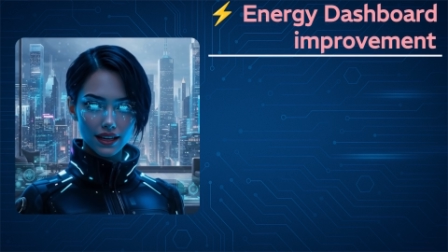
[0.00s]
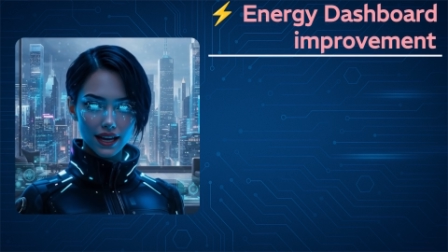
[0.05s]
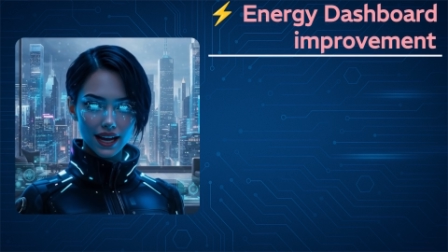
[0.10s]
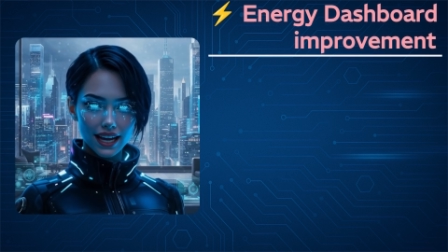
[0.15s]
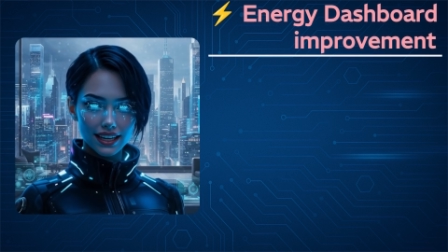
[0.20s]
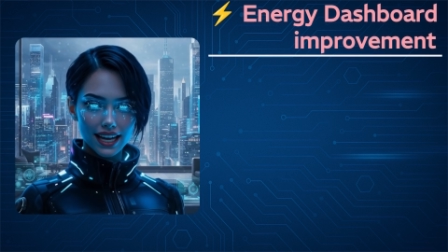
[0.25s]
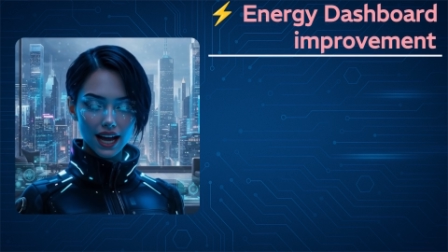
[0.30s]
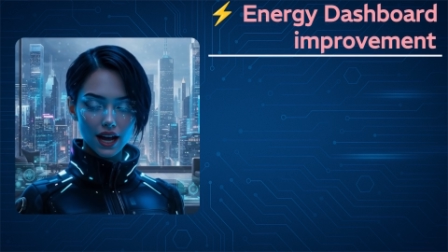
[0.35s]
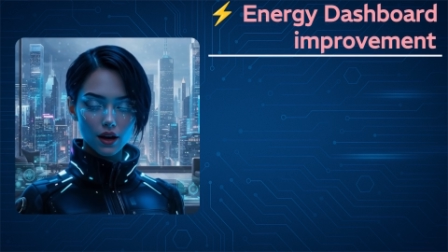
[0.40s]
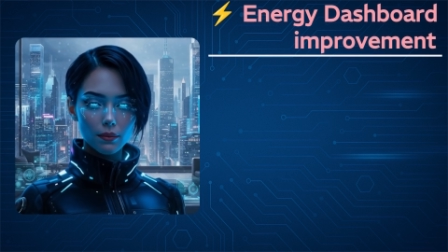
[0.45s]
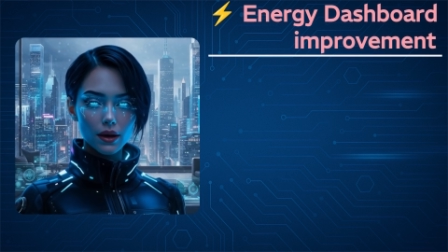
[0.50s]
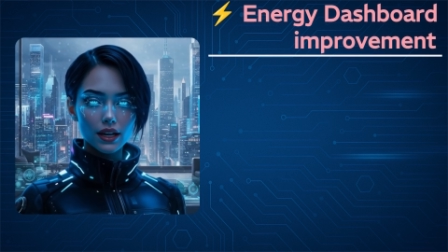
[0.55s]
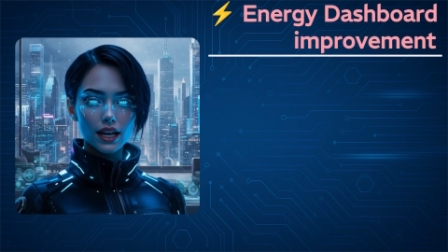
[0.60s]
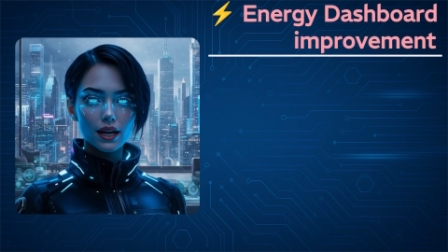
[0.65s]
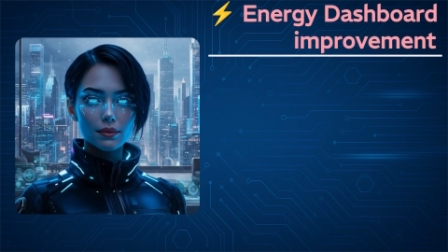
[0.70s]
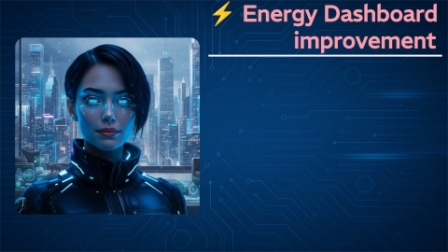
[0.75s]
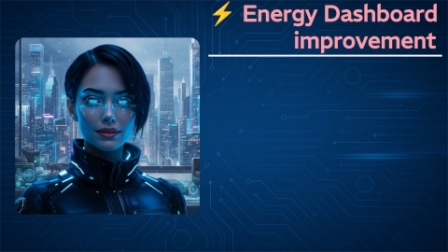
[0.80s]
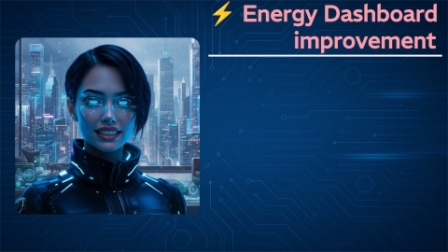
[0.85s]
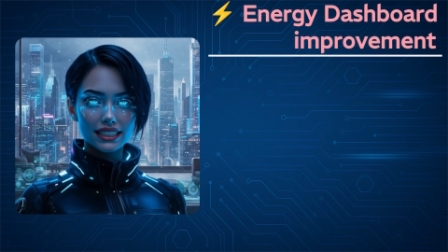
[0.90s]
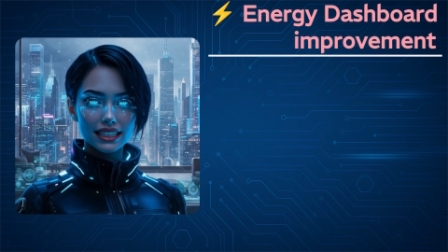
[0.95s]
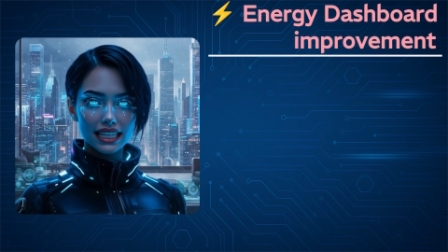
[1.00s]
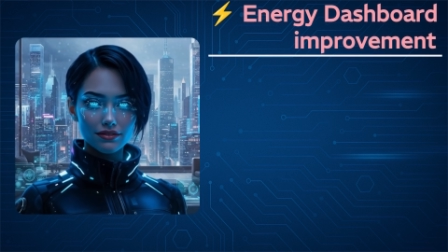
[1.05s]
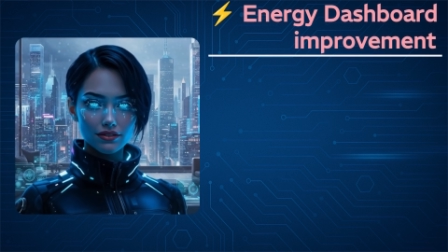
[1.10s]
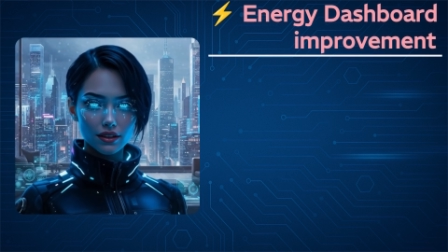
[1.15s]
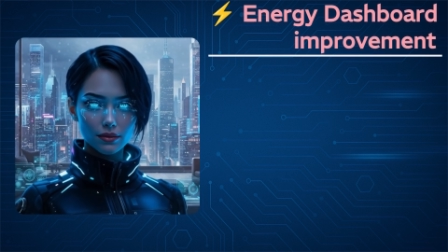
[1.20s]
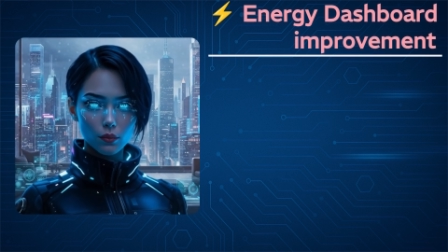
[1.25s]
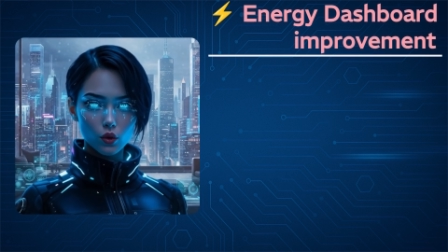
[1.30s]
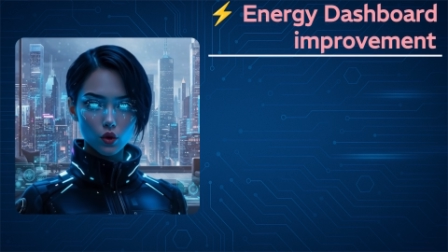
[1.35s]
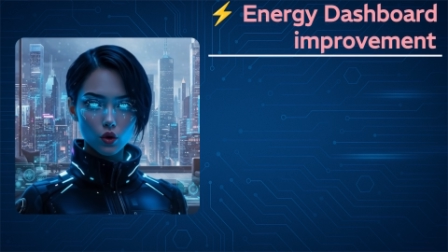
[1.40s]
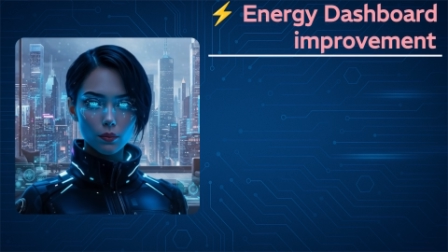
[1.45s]
and now becomes an
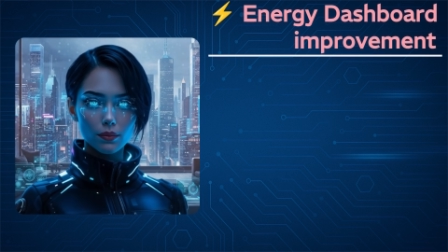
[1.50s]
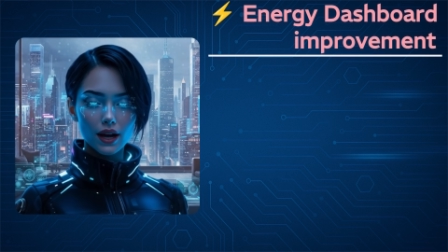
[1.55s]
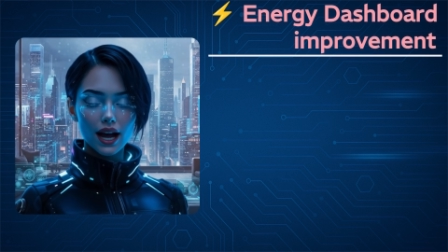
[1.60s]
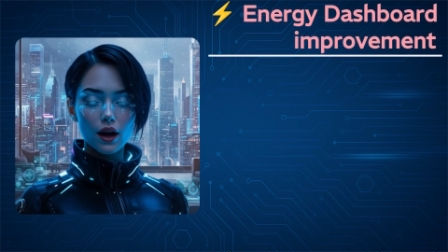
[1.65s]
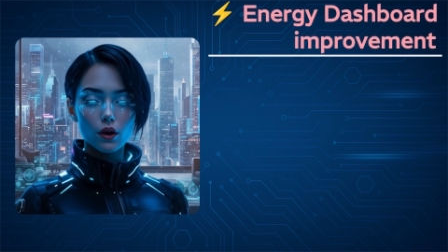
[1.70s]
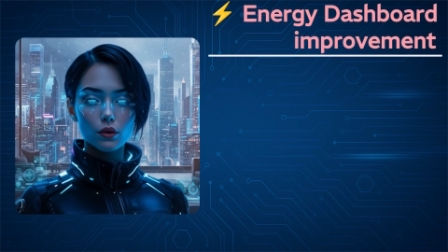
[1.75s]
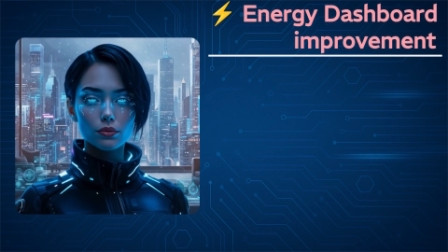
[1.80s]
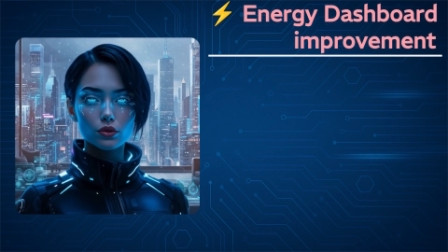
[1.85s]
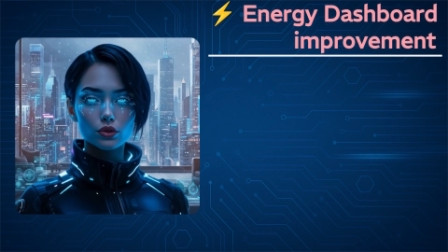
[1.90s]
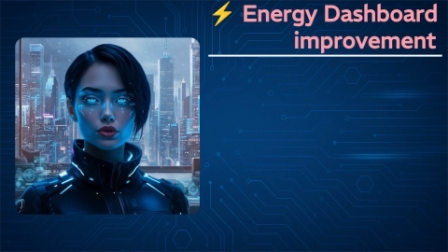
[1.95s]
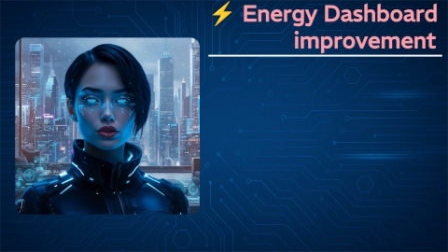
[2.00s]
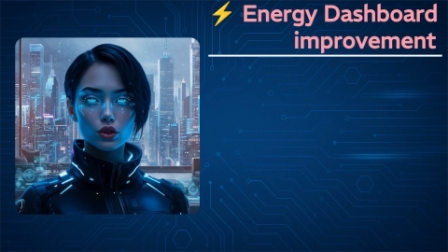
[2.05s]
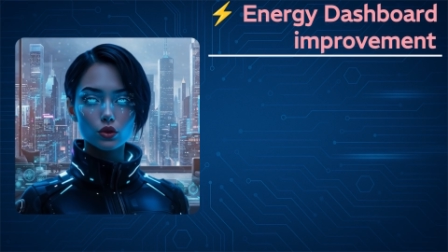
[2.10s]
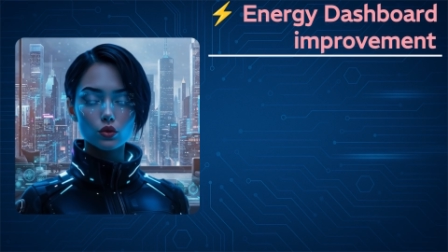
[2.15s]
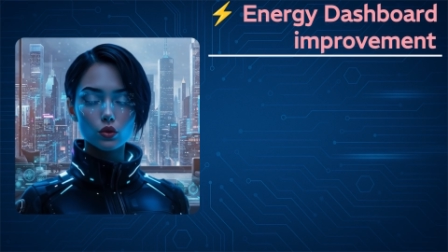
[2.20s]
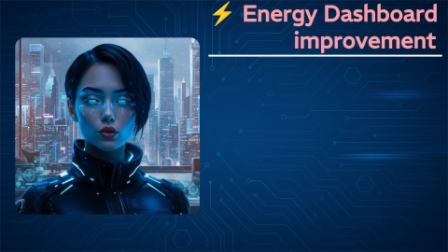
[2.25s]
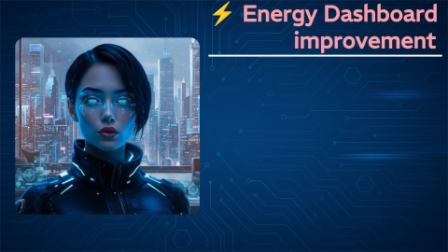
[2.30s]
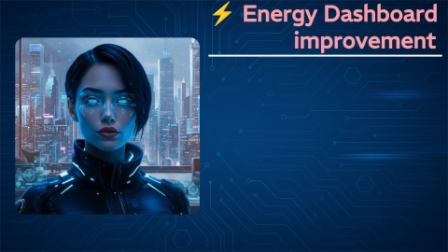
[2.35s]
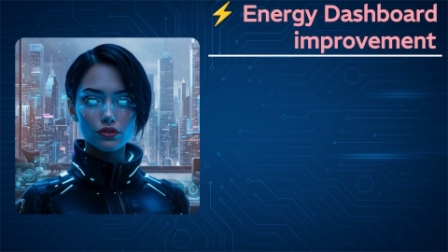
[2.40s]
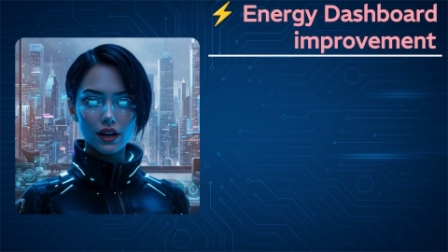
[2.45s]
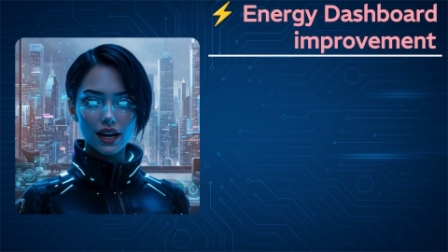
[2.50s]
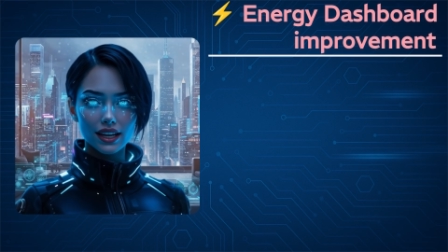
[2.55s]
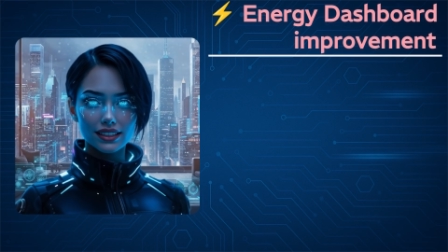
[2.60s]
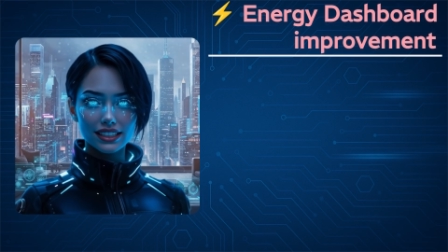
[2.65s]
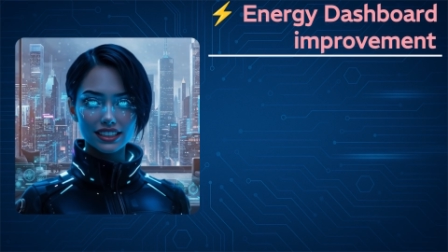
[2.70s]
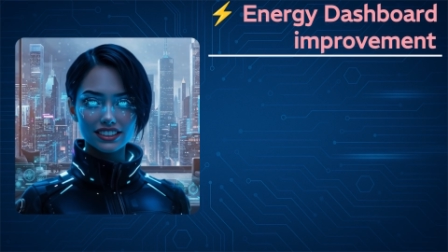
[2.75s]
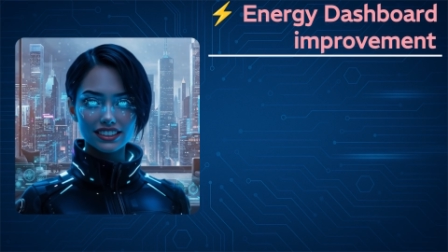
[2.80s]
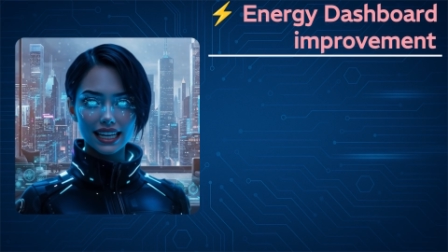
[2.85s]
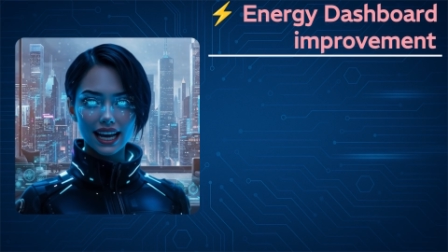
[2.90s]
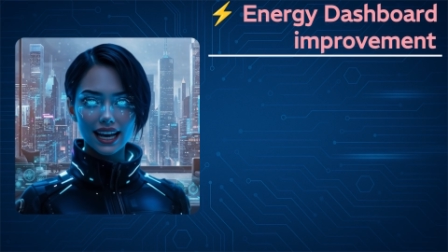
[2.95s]
even more powerful tool for
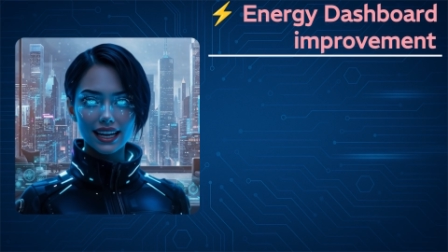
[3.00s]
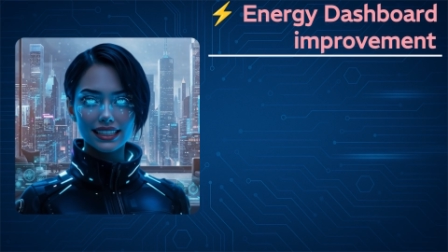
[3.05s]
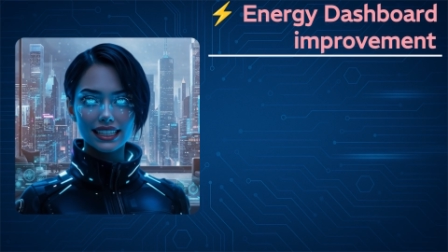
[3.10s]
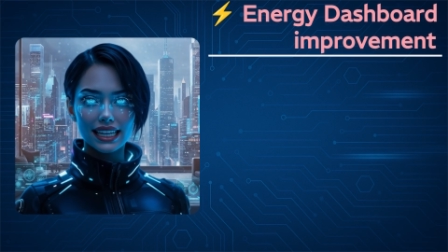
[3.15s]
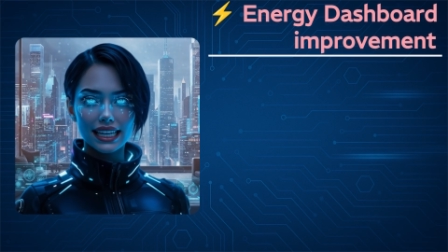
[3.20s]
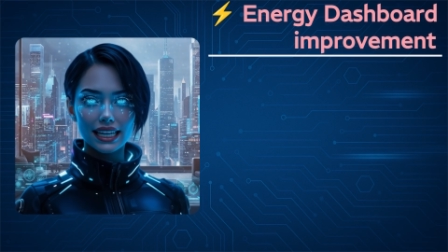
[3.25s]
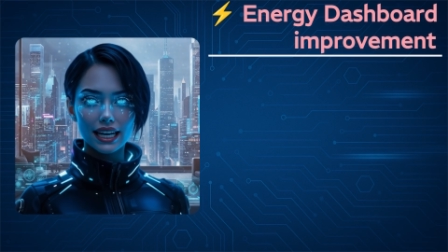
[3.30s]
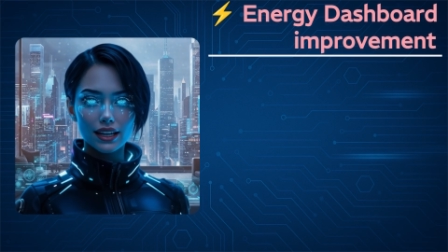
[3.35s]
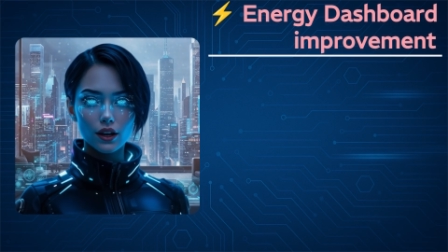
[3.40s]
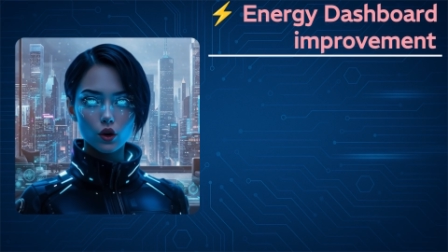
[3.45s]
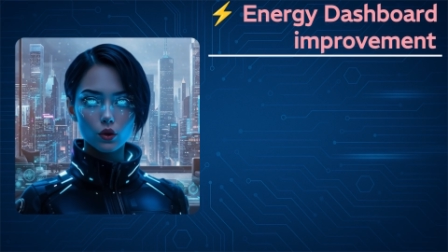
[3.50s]
understanding and